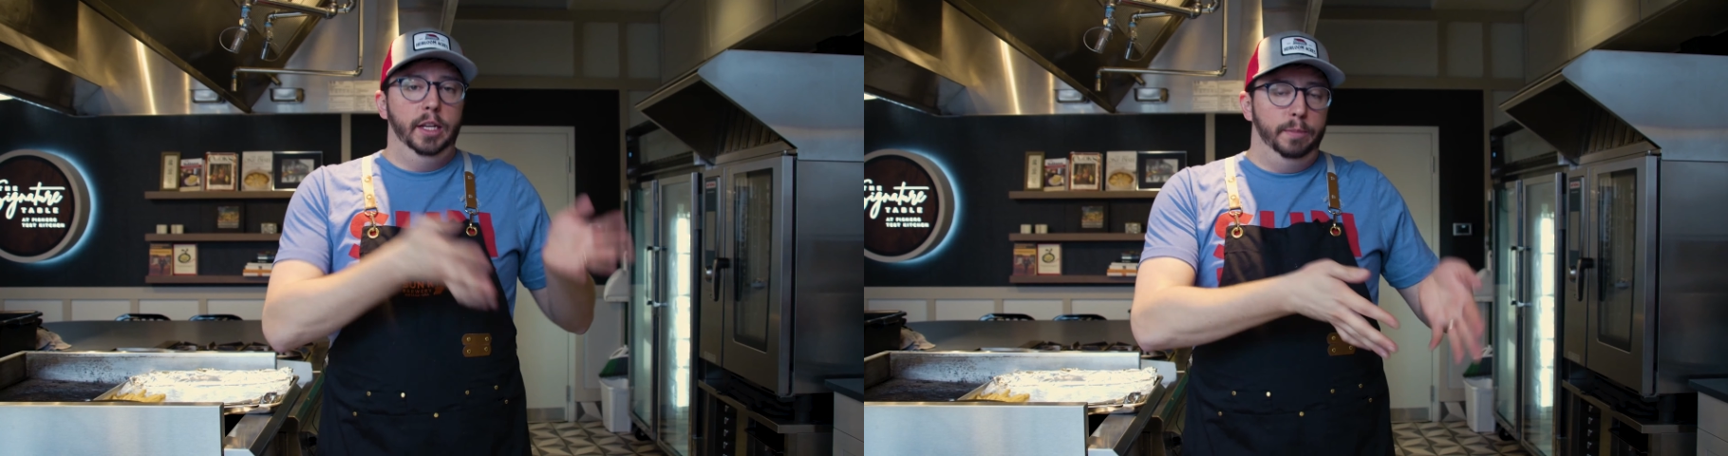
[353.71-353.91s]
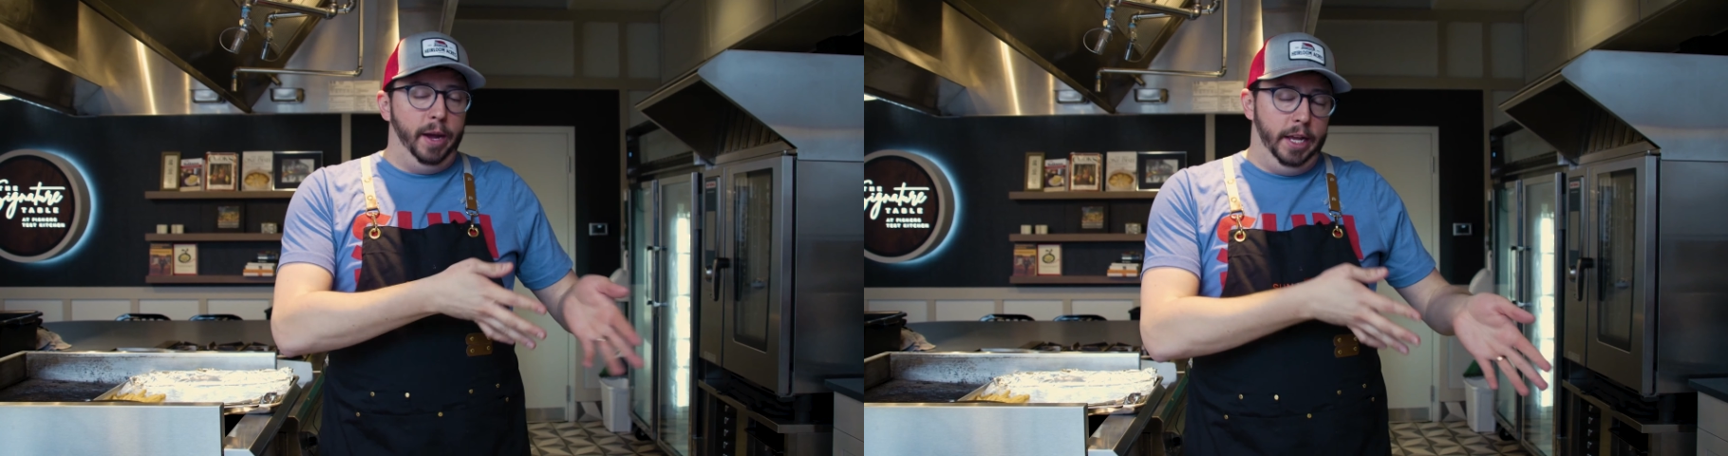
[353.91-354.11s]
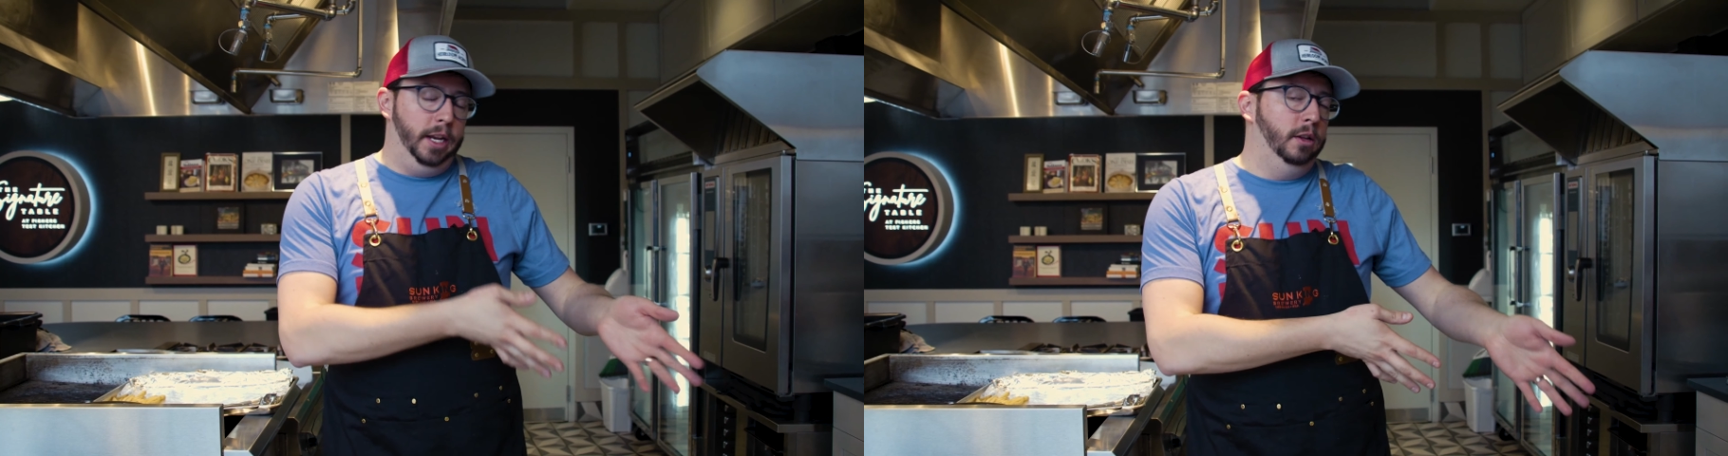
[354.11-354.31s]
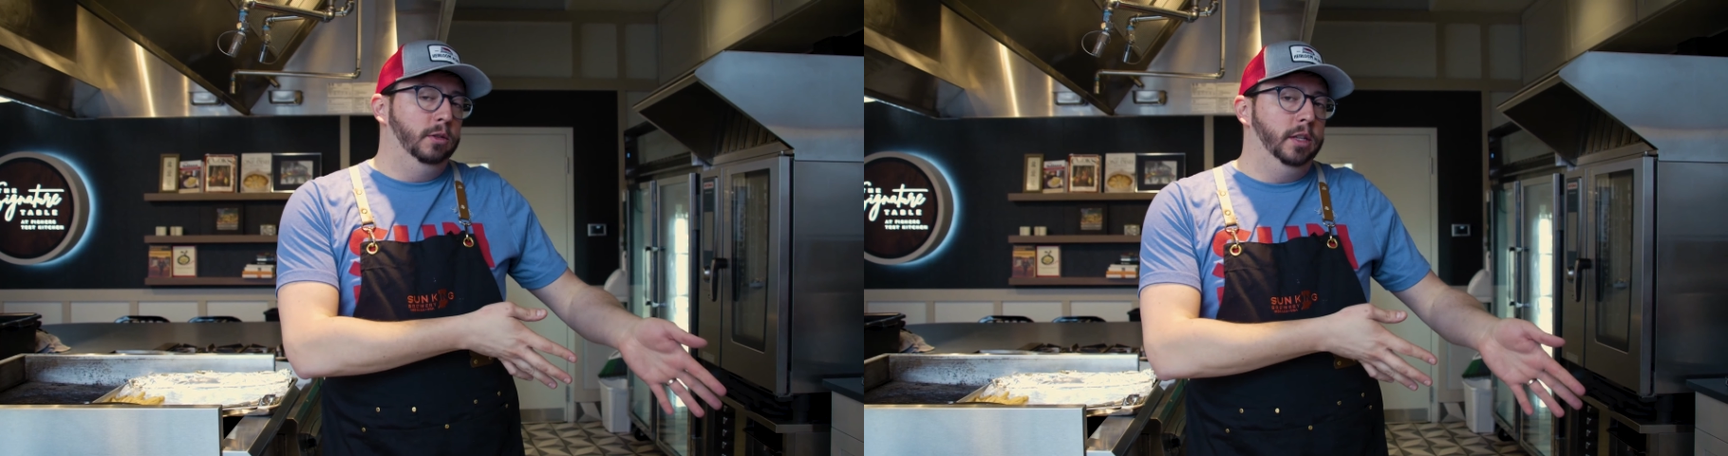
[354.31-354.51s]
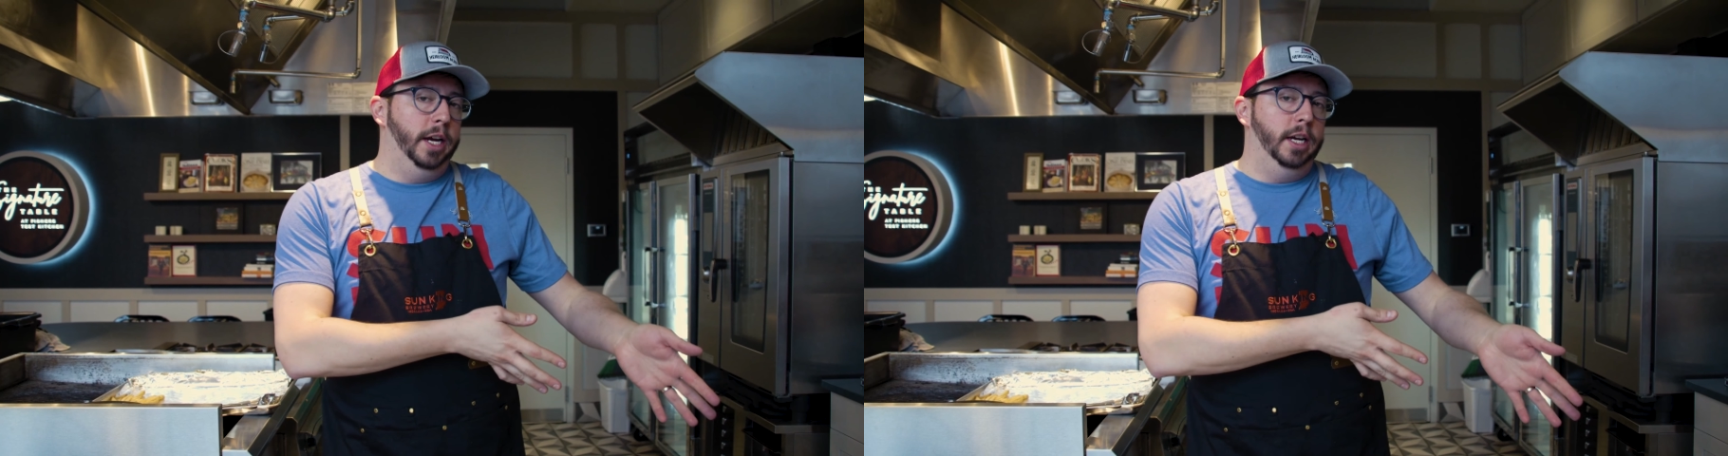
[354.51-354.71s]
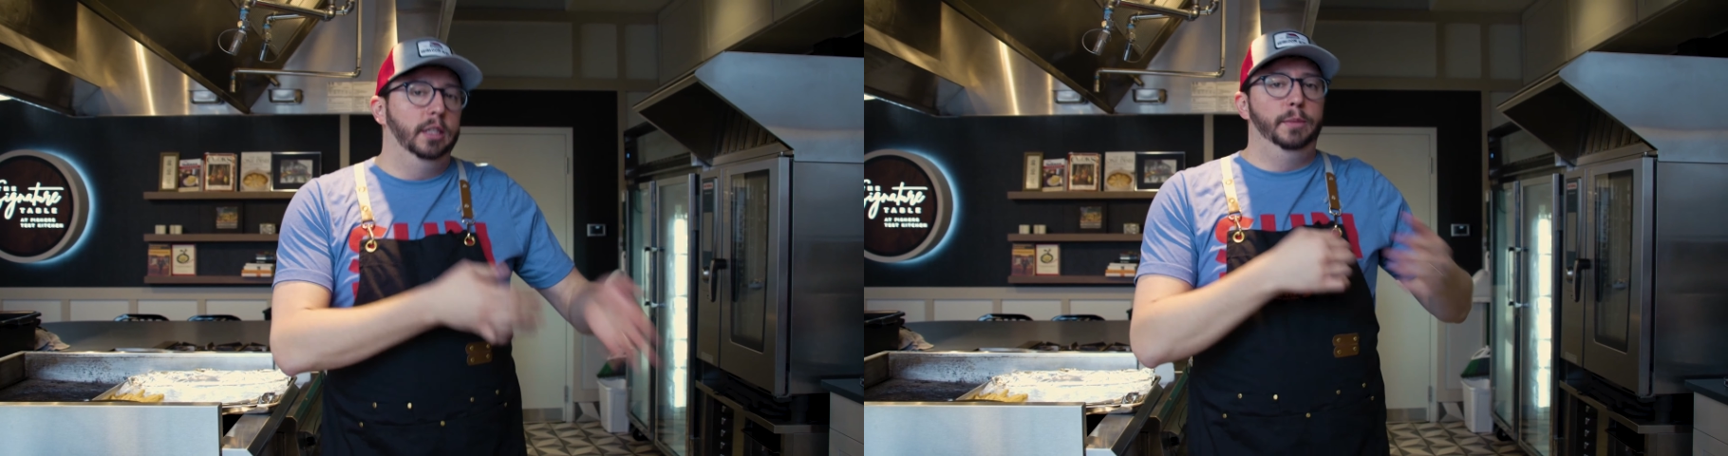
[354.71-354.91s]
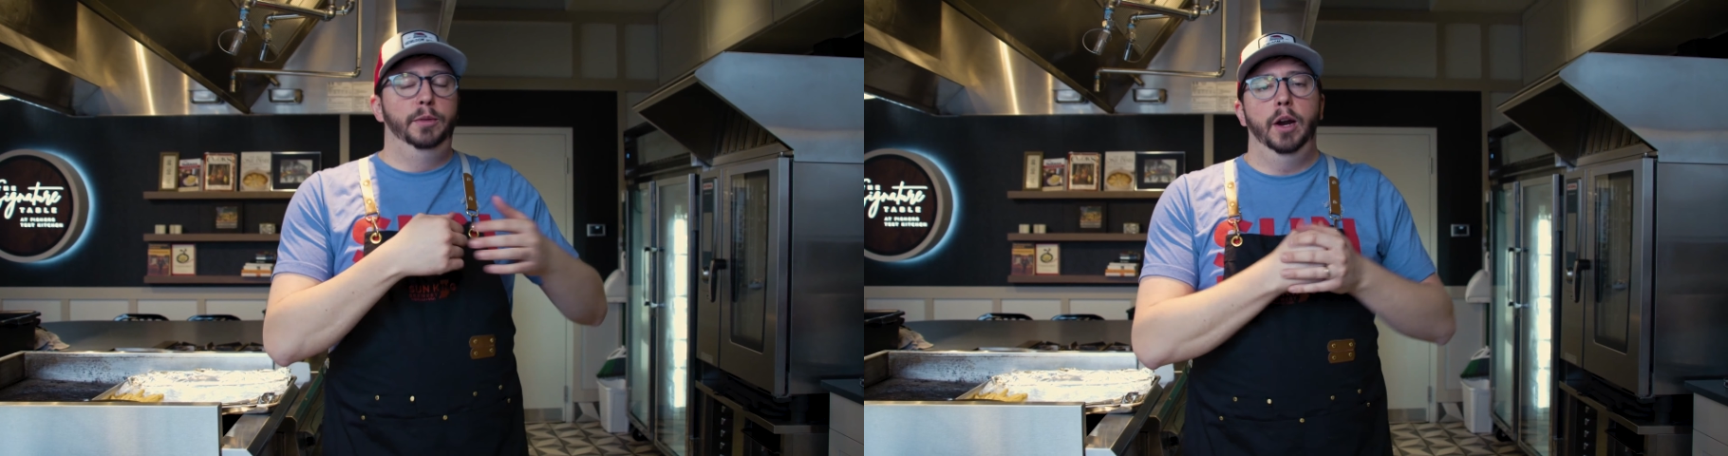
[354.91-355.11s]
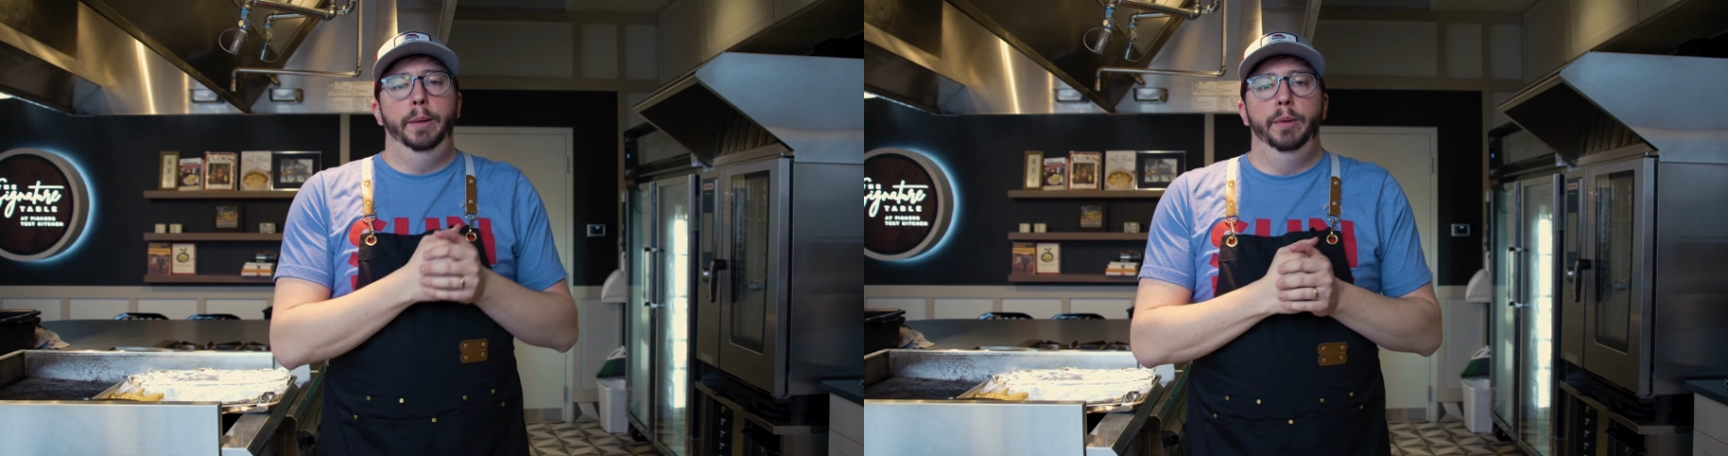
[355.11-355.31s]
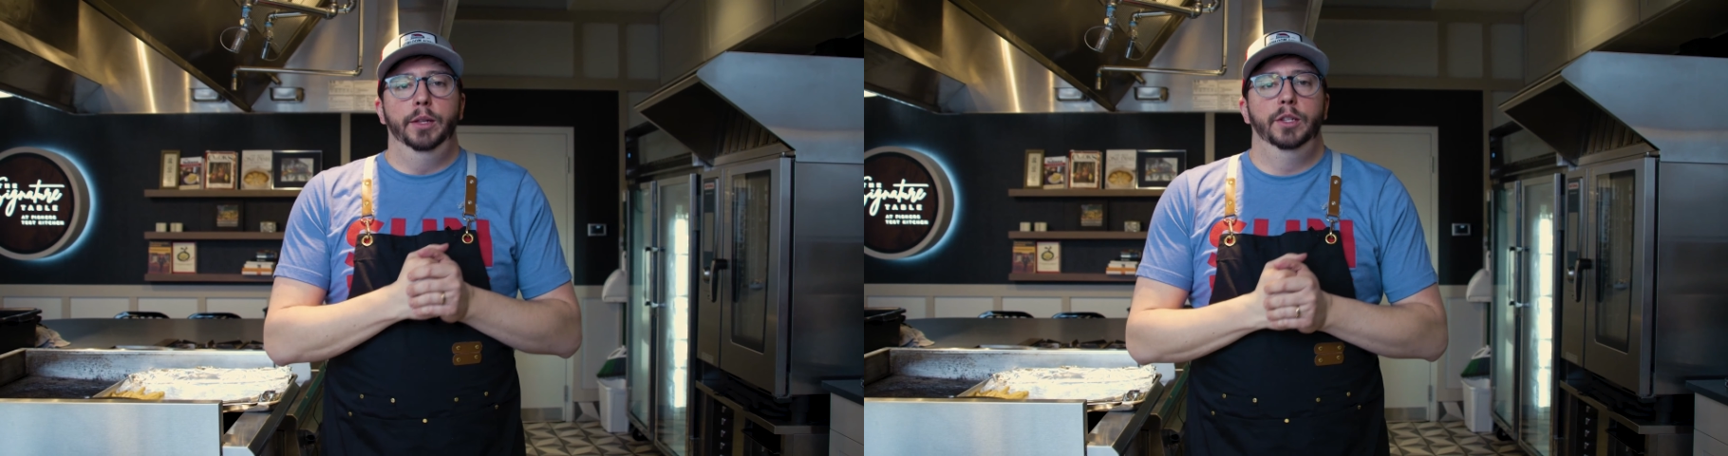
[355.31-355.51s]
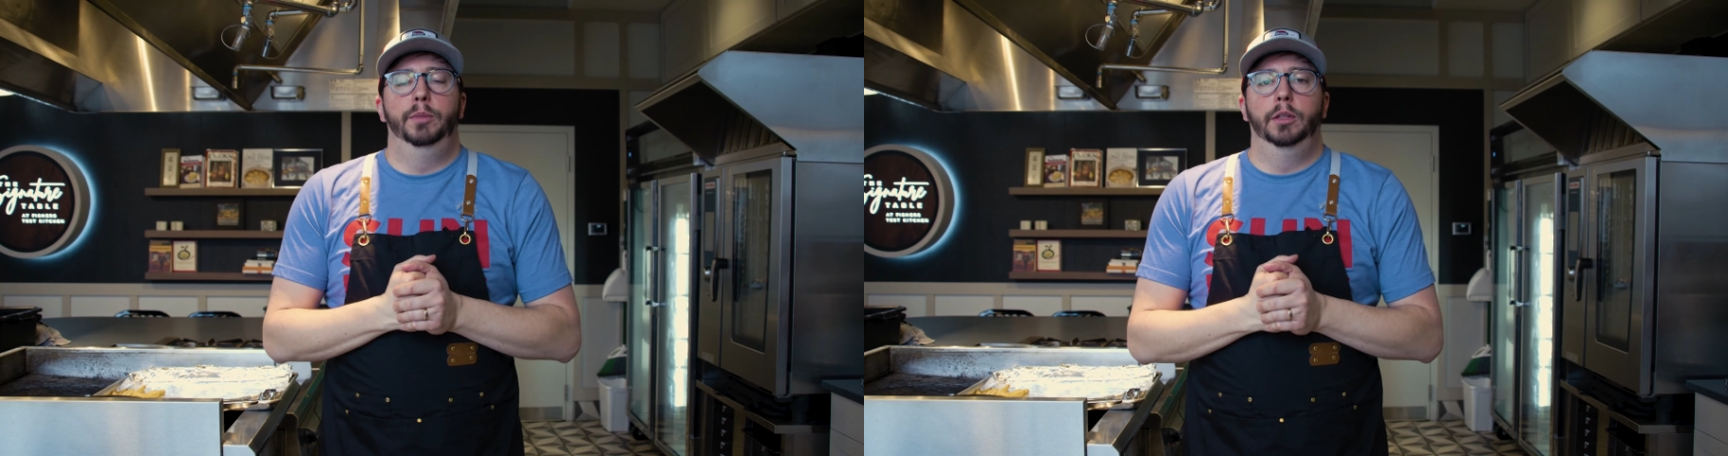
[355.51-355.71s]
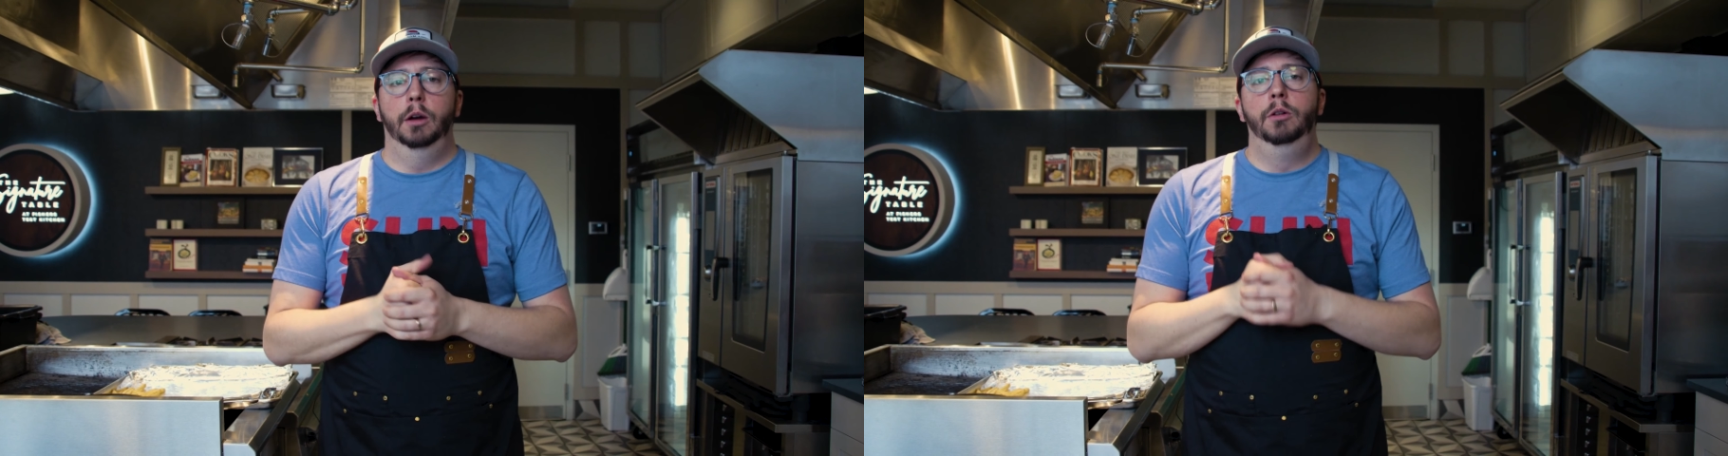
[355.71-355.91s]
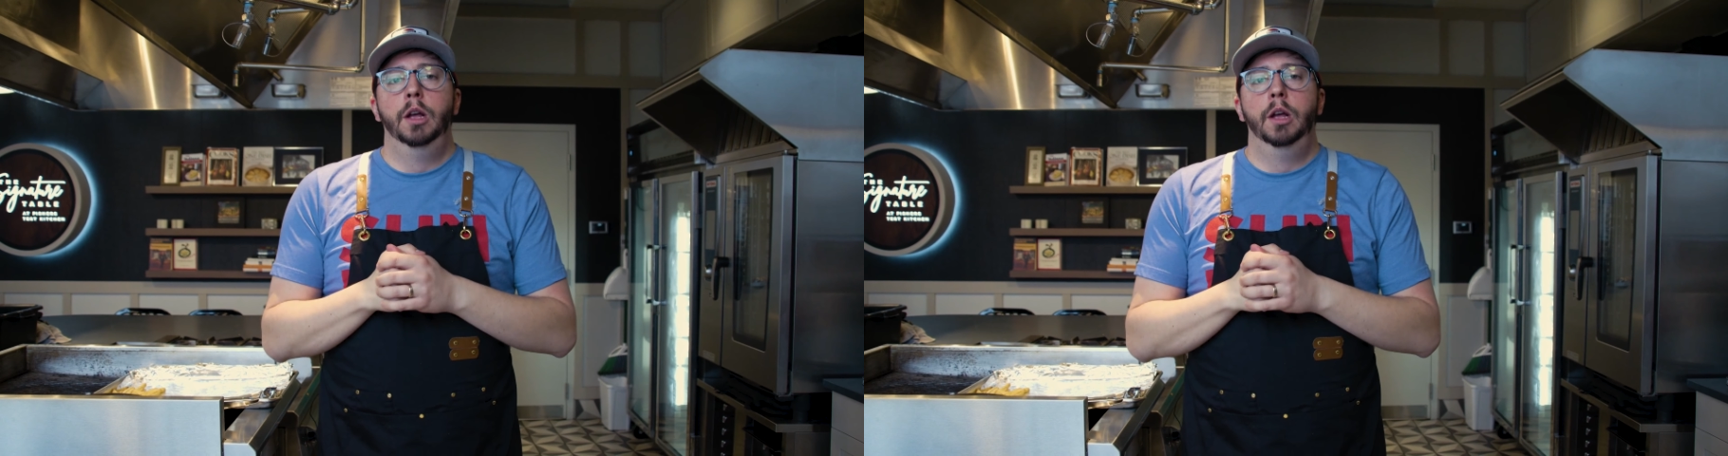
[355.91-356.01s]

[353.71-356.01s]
is by hitting those like and subscribe buttons below.